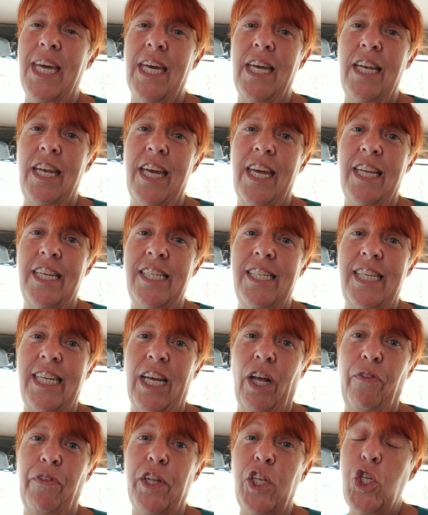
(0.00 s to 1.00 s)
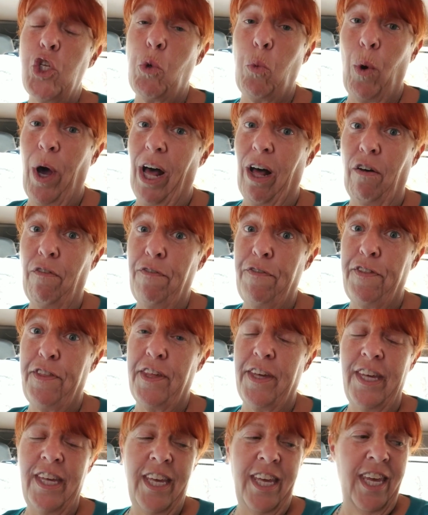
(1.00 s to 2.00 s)
in until the
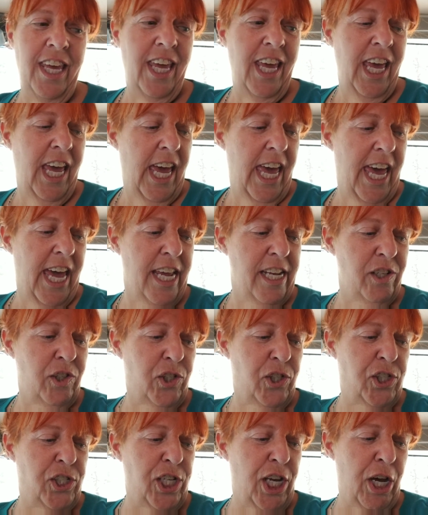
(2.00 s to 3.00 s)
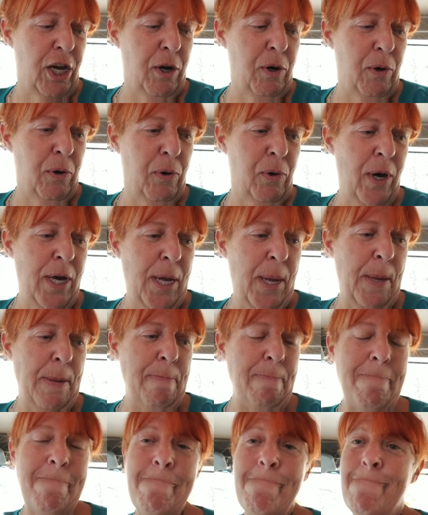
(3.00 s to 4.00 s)
12th. And so
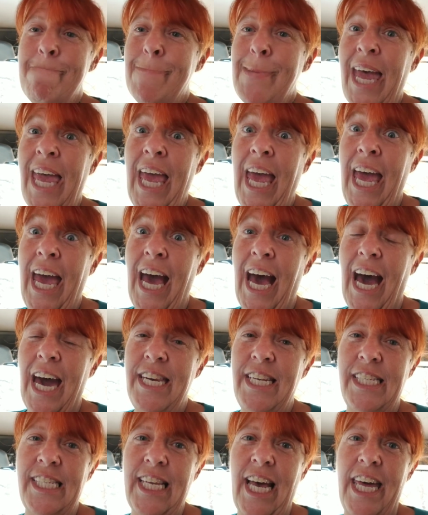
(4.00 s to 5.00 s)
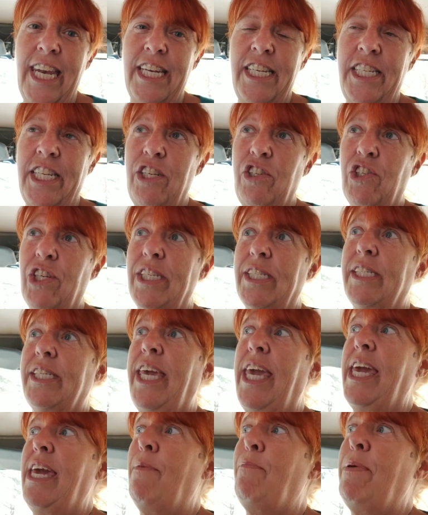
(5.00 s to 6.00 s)
I decided to just
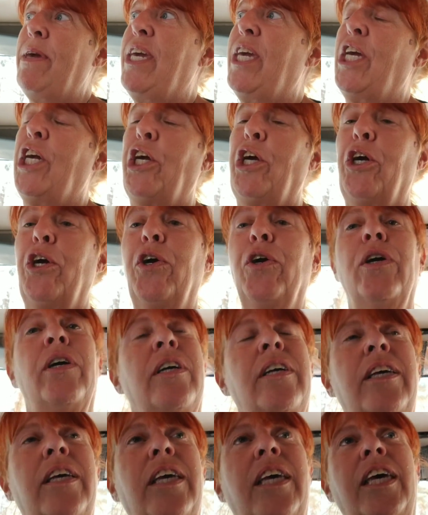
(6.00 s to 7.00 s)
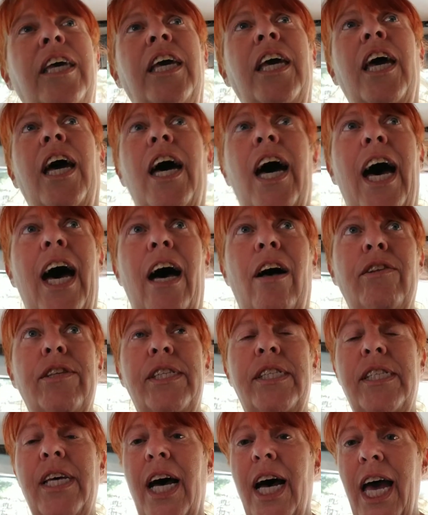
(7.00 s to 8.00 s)
camp here
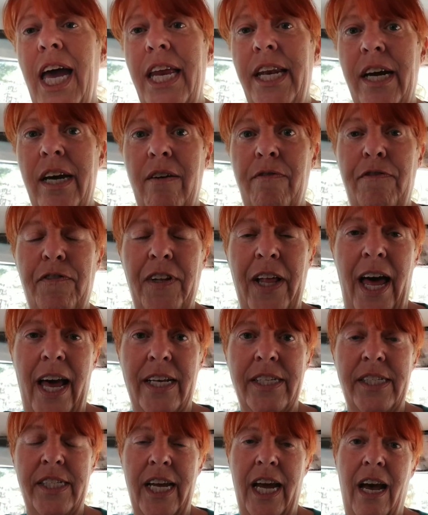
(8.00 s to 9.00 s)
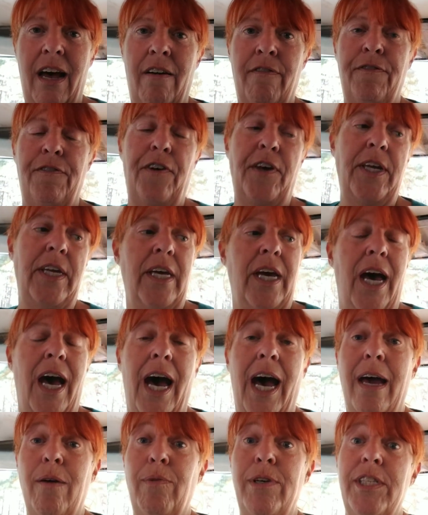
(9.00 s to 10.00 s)
outside of Flagstaff.
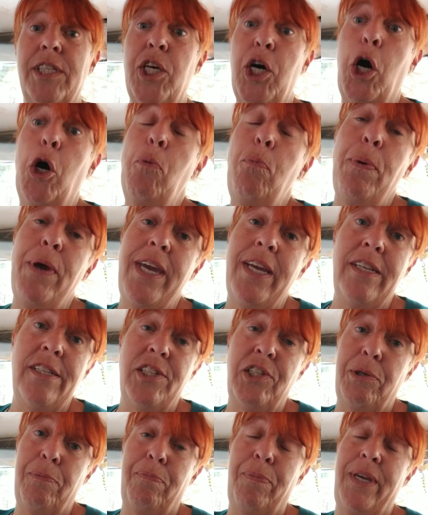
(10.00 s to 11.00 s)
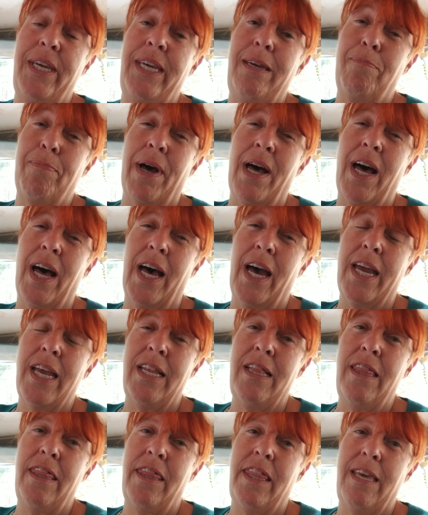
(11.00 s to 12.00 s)
I was hoping to be
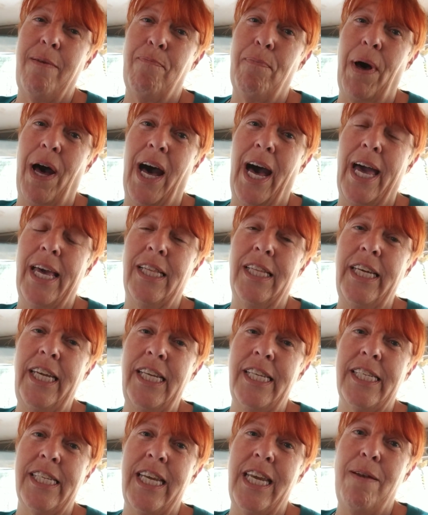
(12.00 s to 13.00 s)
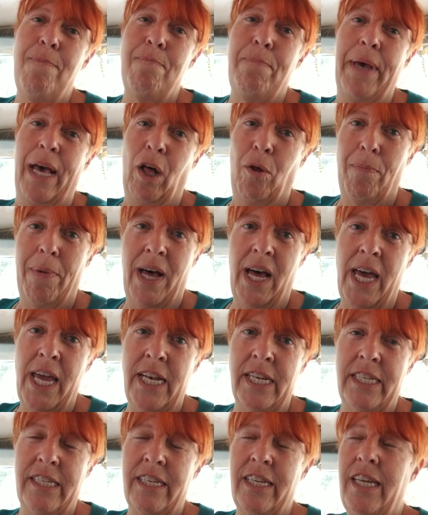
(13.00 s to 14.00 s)
behind the pilot in
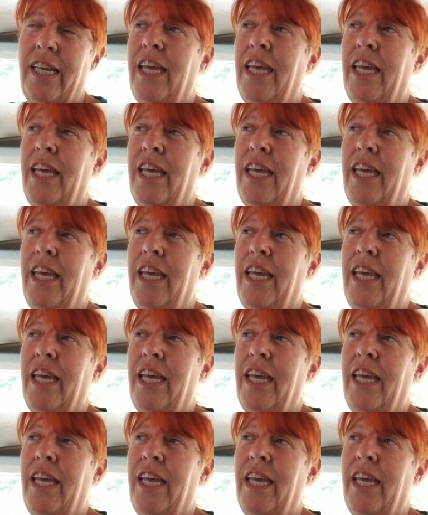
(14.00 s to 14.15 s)
Bellemont,